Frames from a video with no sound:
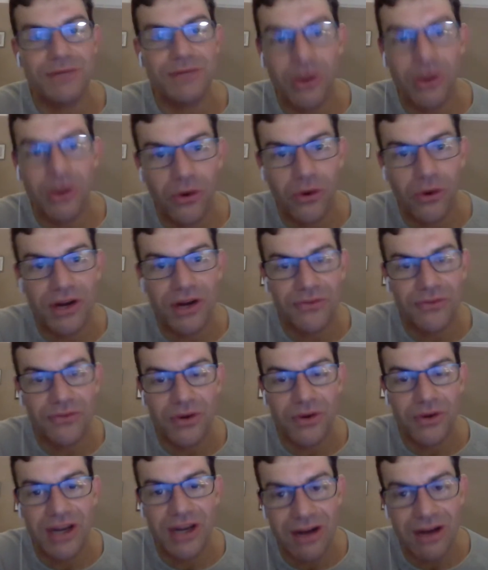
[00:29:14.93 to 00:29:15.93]
We're all going to
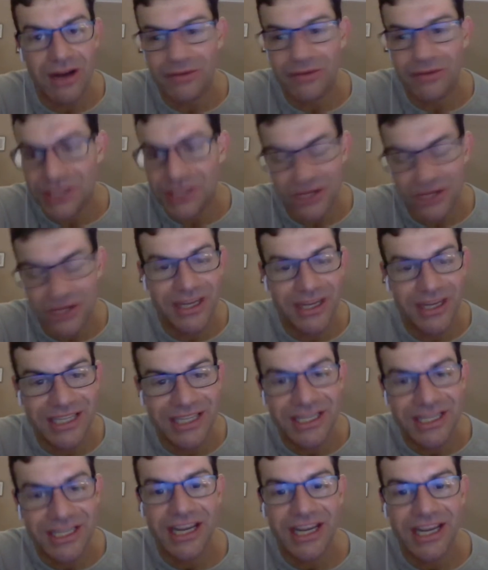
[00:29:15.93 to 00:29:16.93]
fall in love with 2
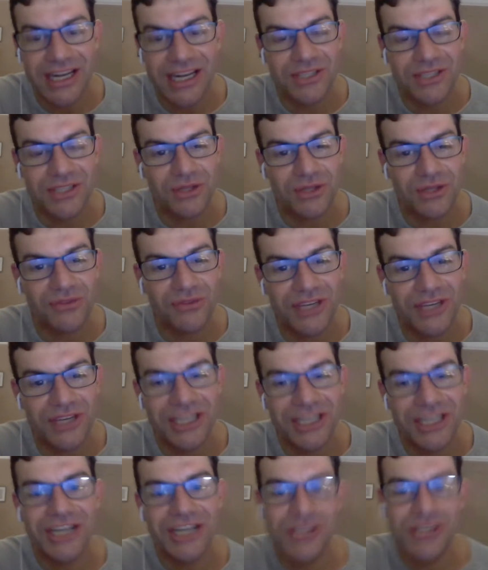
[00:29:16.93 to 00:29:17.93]
kids in Salford
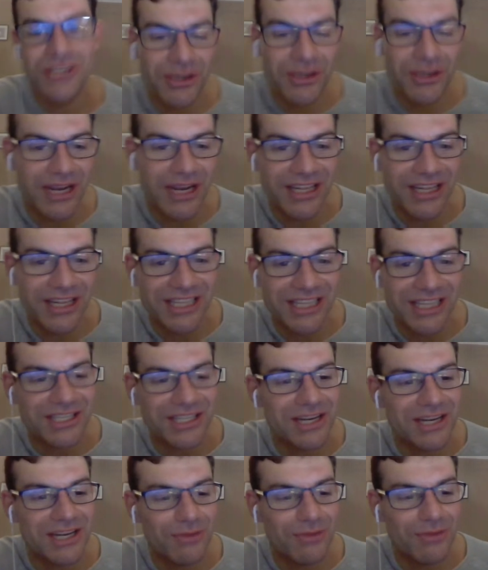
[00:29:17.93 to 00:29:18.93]
doing this
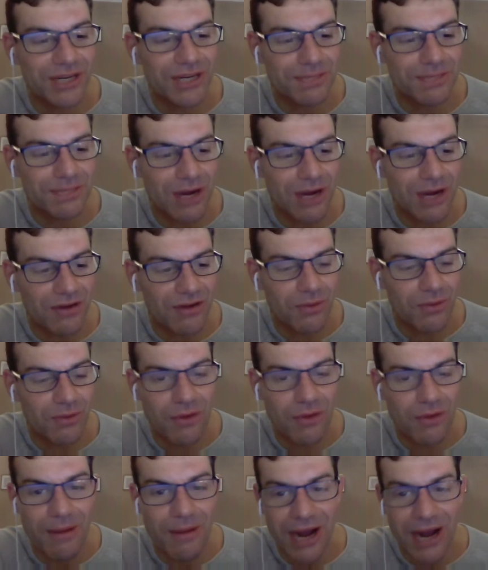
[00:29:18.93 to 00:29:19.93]
Sunday morning's Parkrun
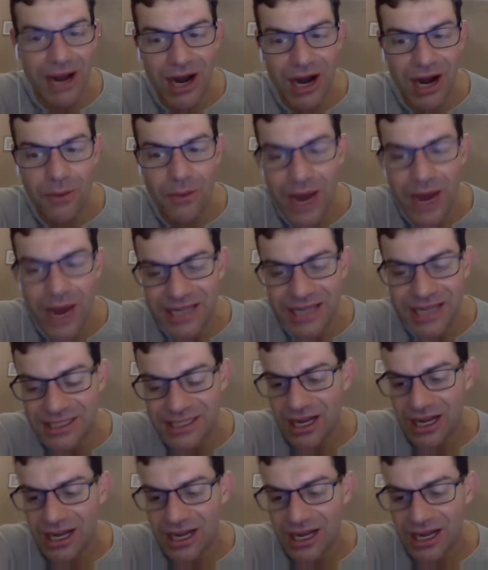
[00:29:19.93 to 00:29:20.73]
warm up. I can't wait.